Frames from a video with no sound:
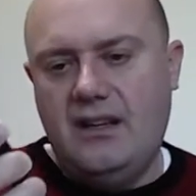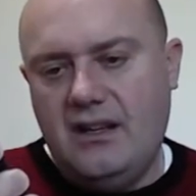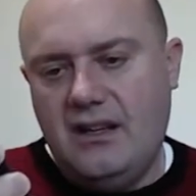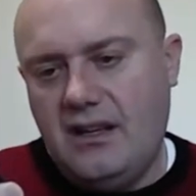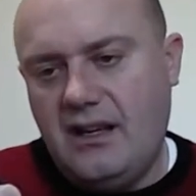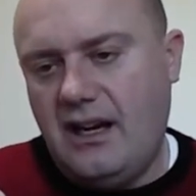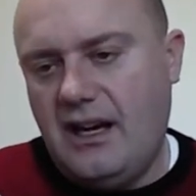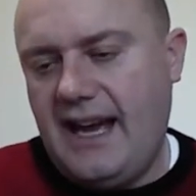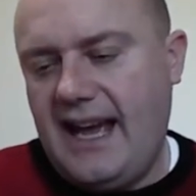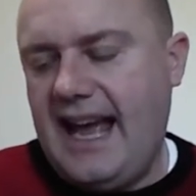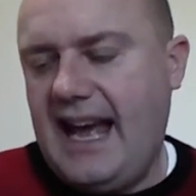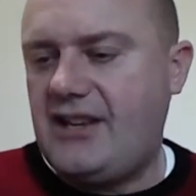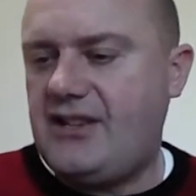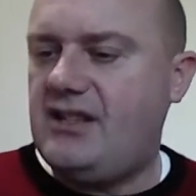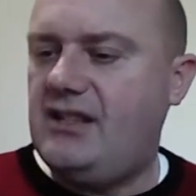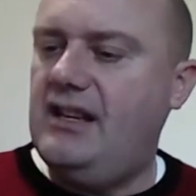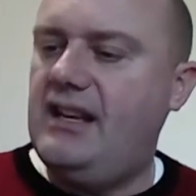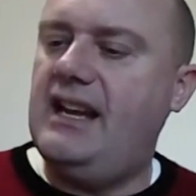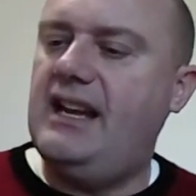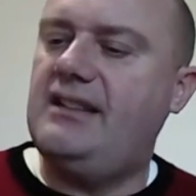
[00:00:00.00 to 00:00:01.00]
I
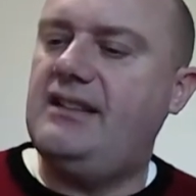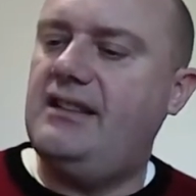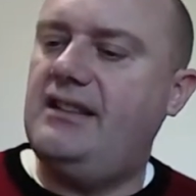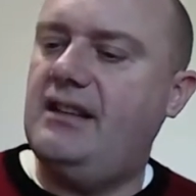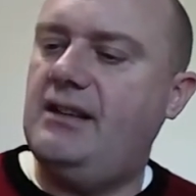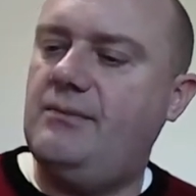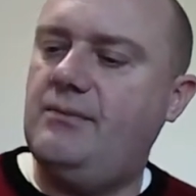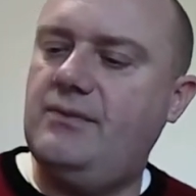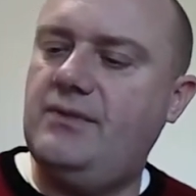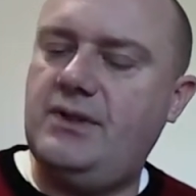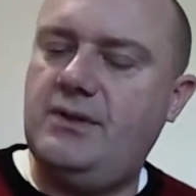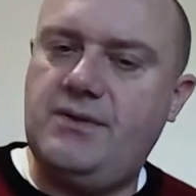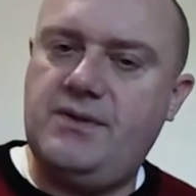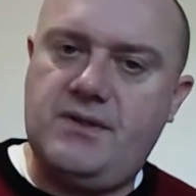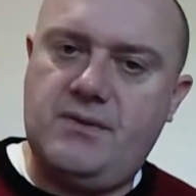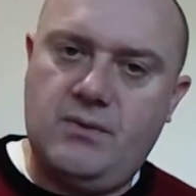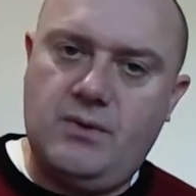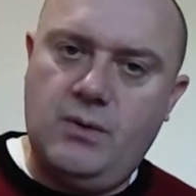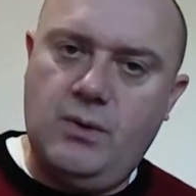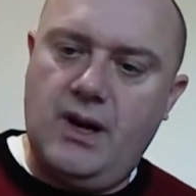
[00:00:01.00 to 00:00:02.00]
actually ended up doing some
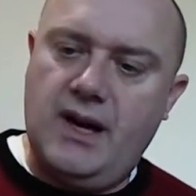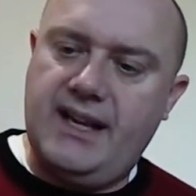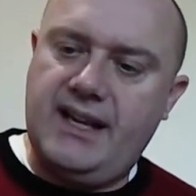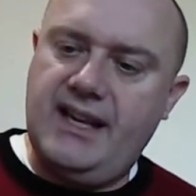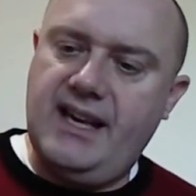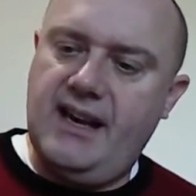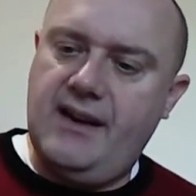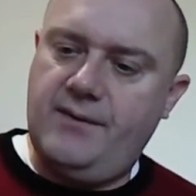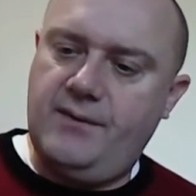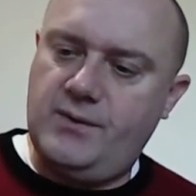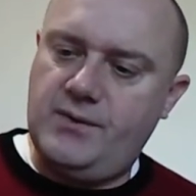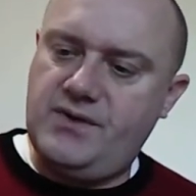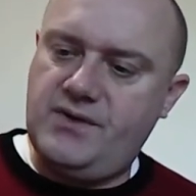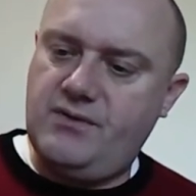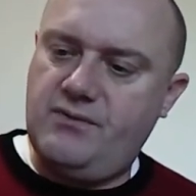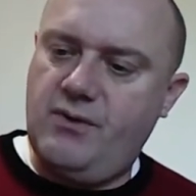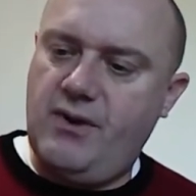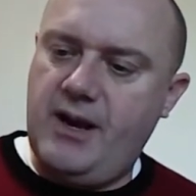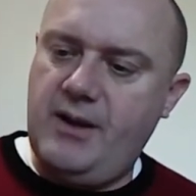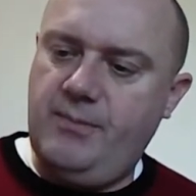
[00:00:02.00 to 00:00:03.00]
quite careful
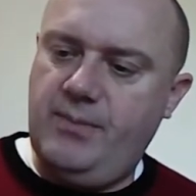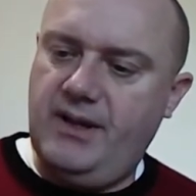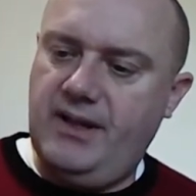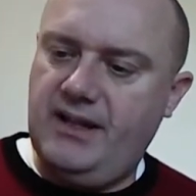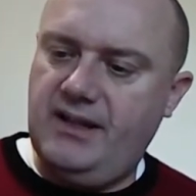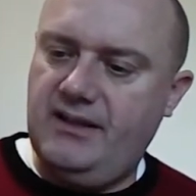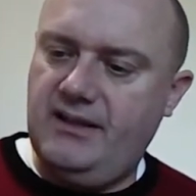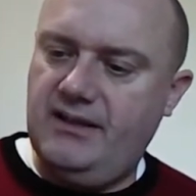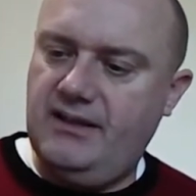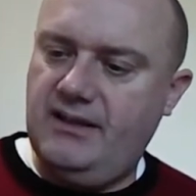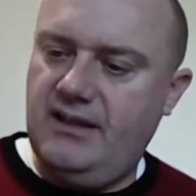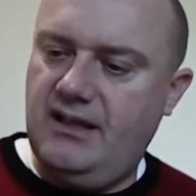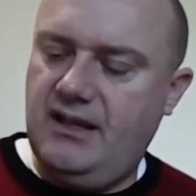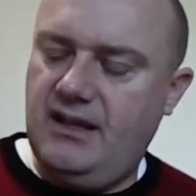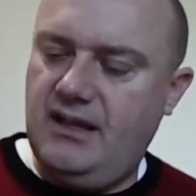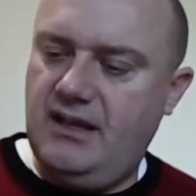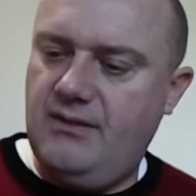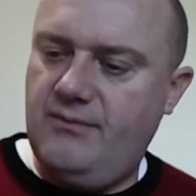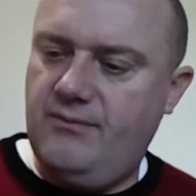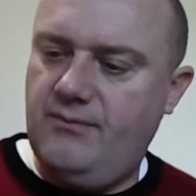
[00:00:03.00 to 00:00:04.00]
scraping,
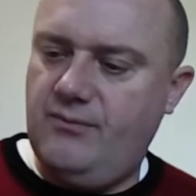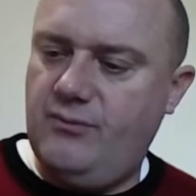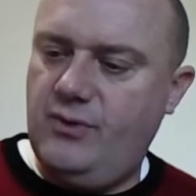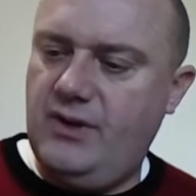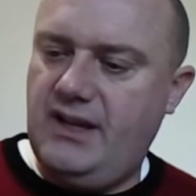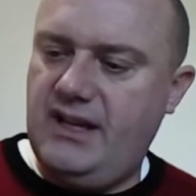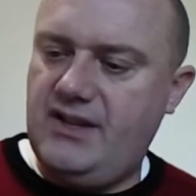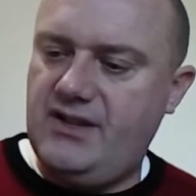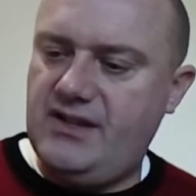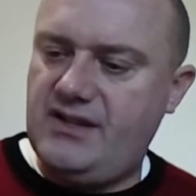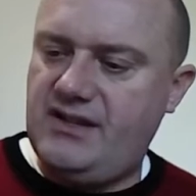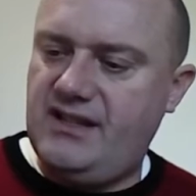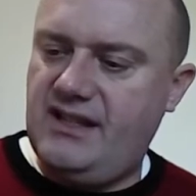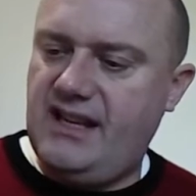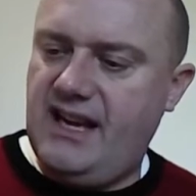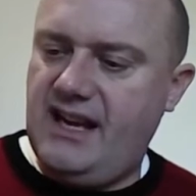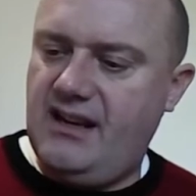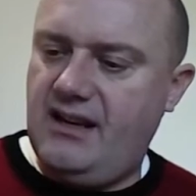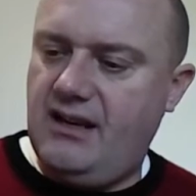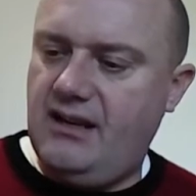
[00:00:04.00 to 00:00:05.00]
really just to get
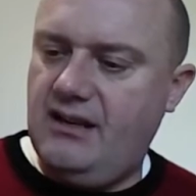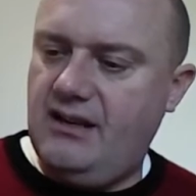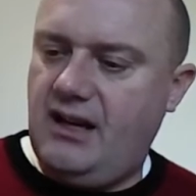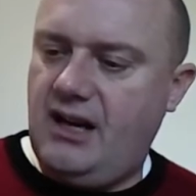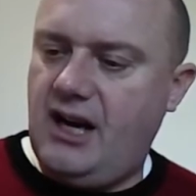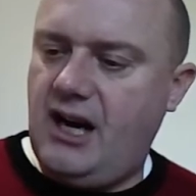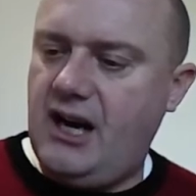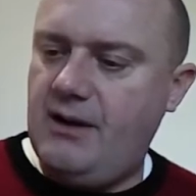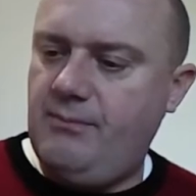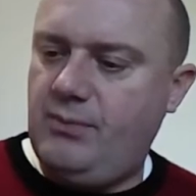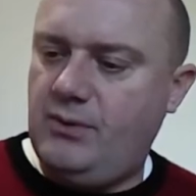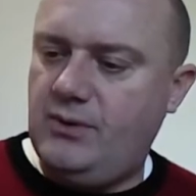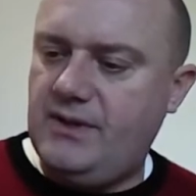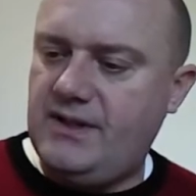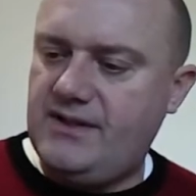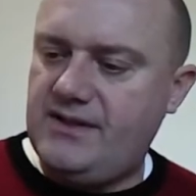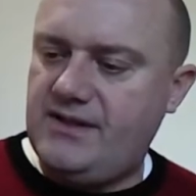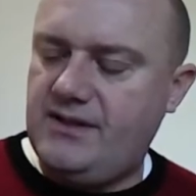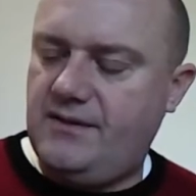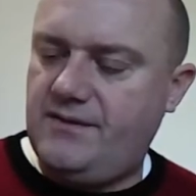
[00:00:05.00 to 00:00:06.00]
high
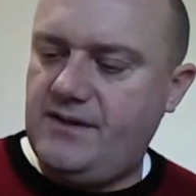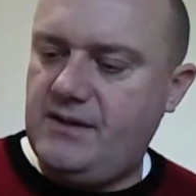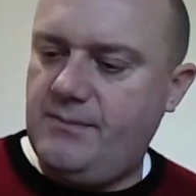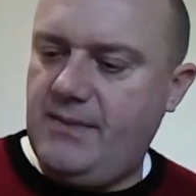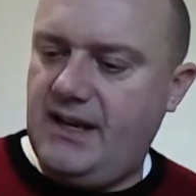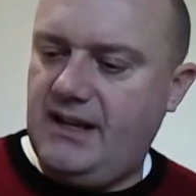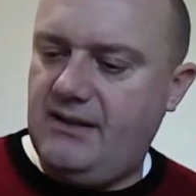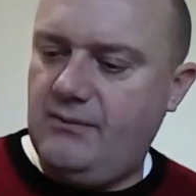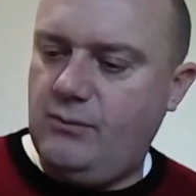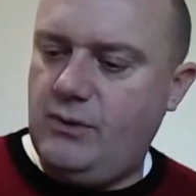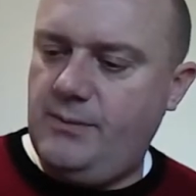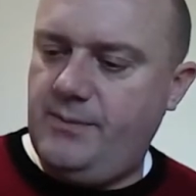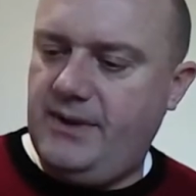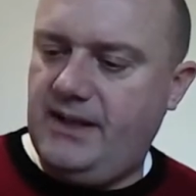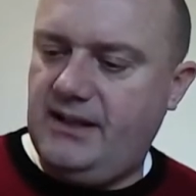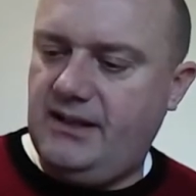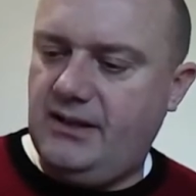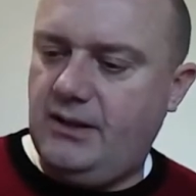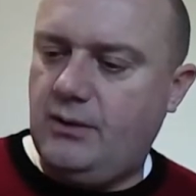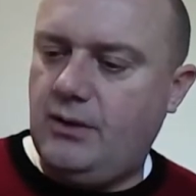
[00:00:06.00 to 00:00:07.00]
points off to make the whipping
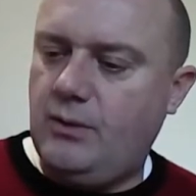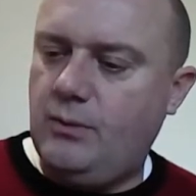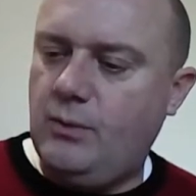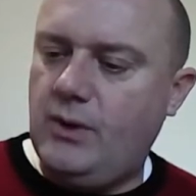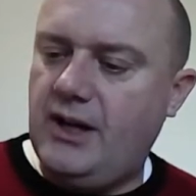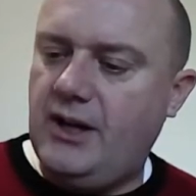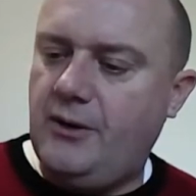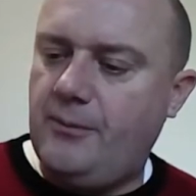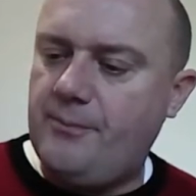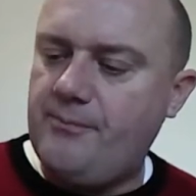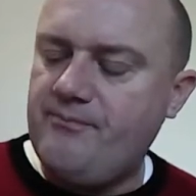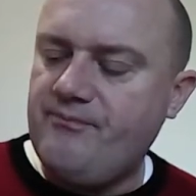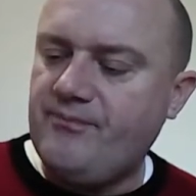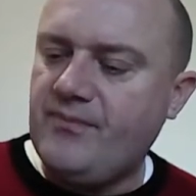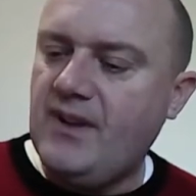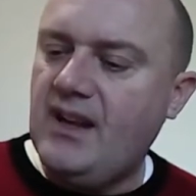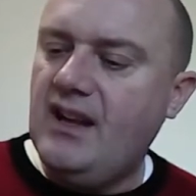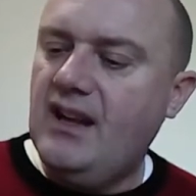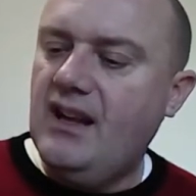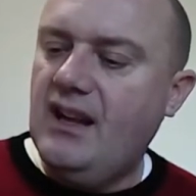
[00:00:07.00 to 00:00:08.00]
go on well.
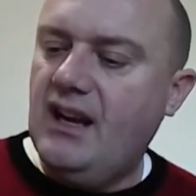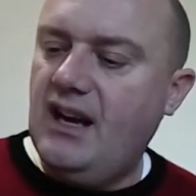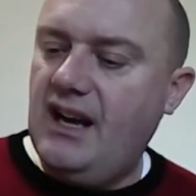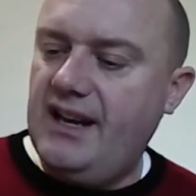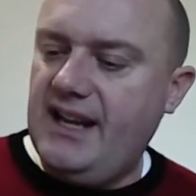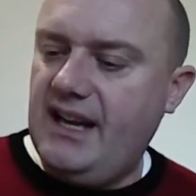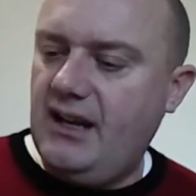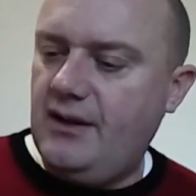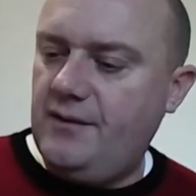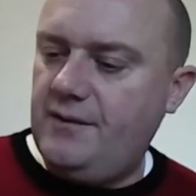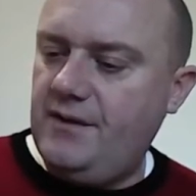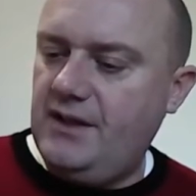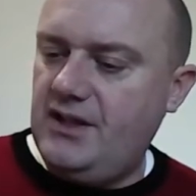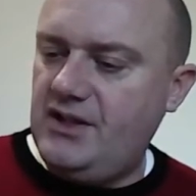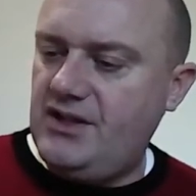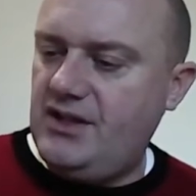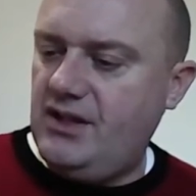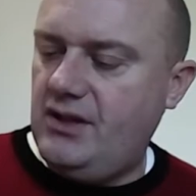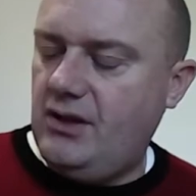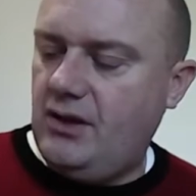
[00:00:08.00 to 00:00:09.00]
And then I finished
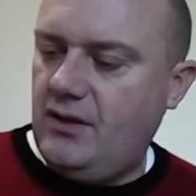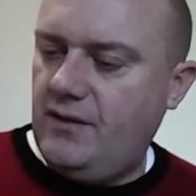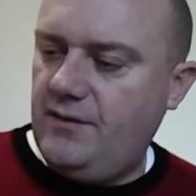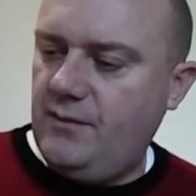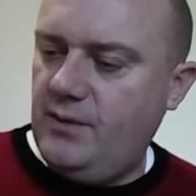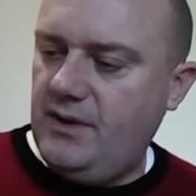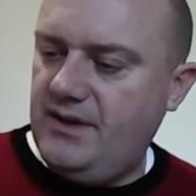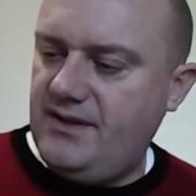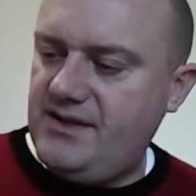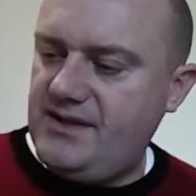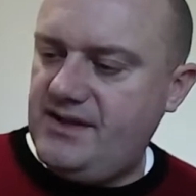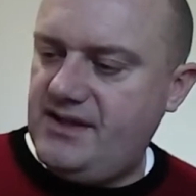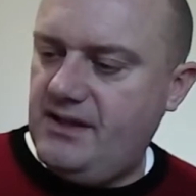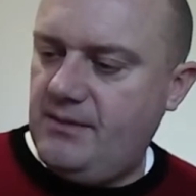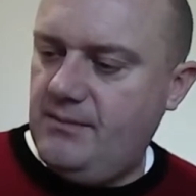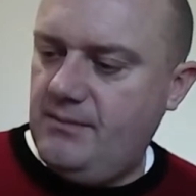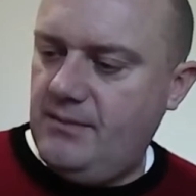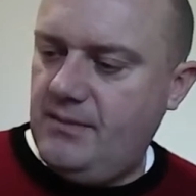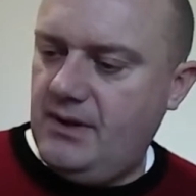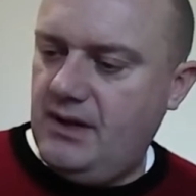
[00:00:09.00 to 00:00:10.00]
it off with
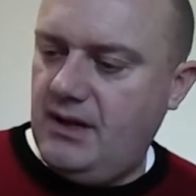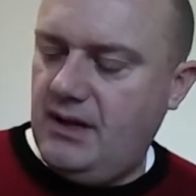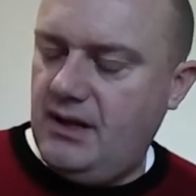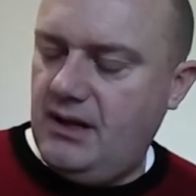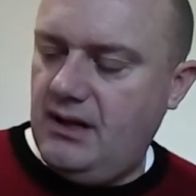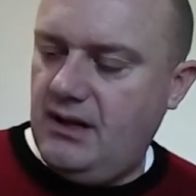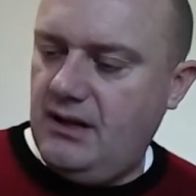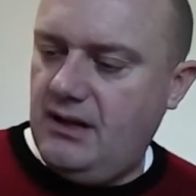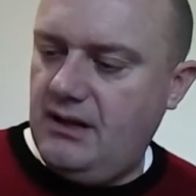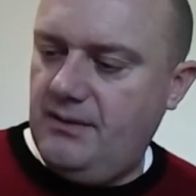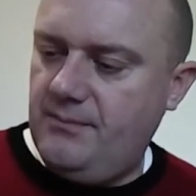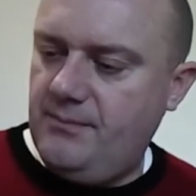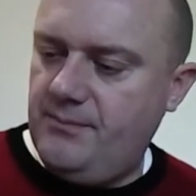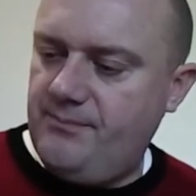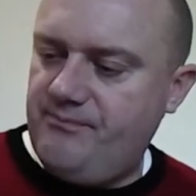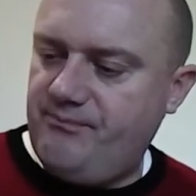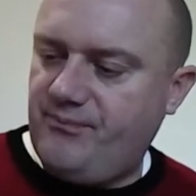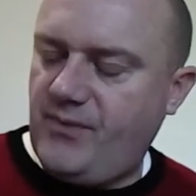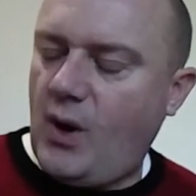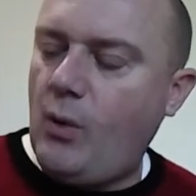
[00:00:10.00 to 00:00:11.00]
some
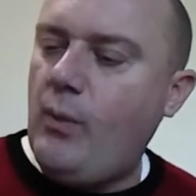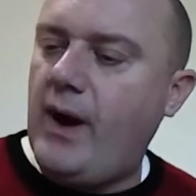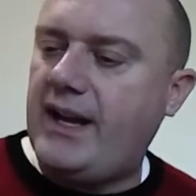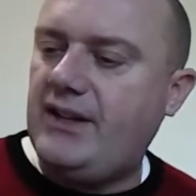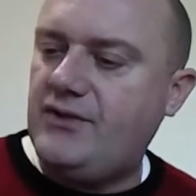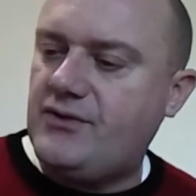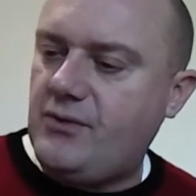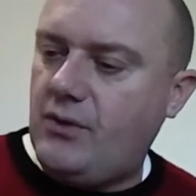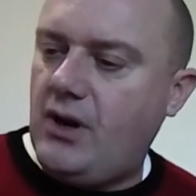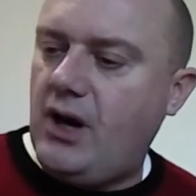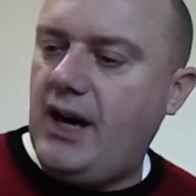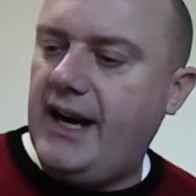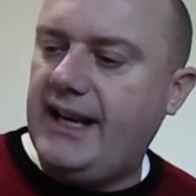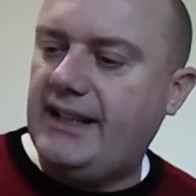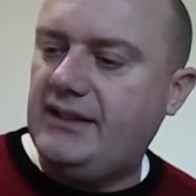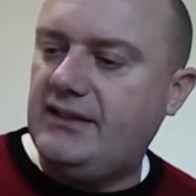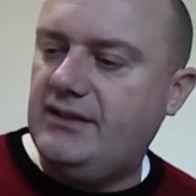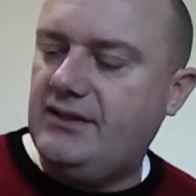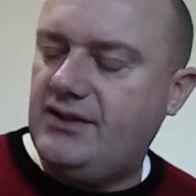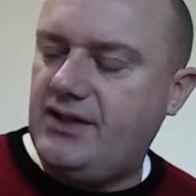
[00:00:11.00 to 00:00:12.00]
wet and dry,
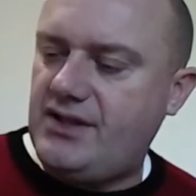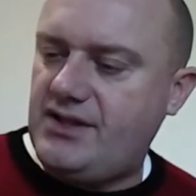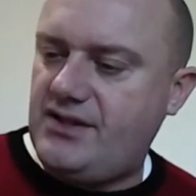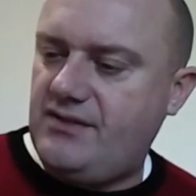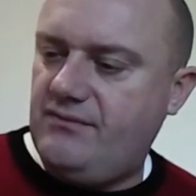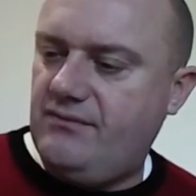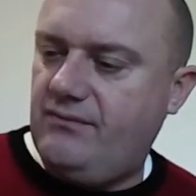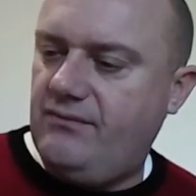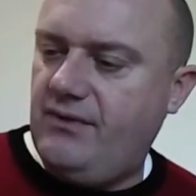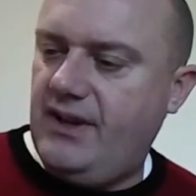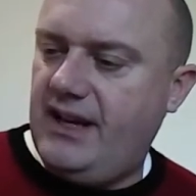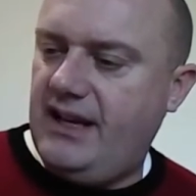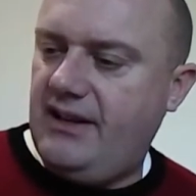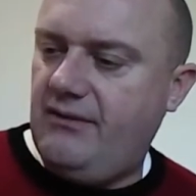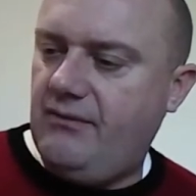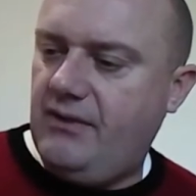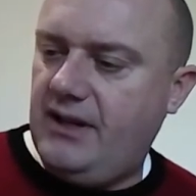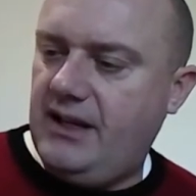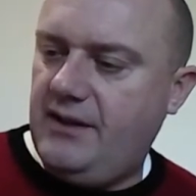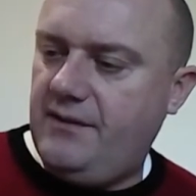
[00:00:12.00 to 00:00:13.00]
just really
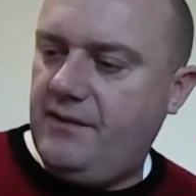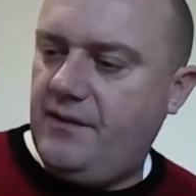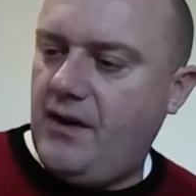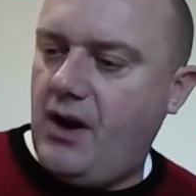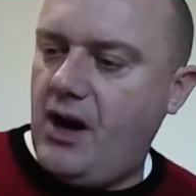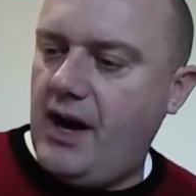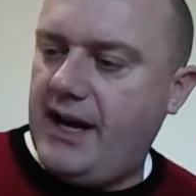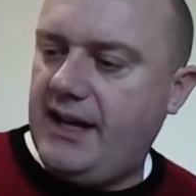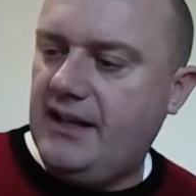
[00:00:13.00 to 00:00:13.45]
fine,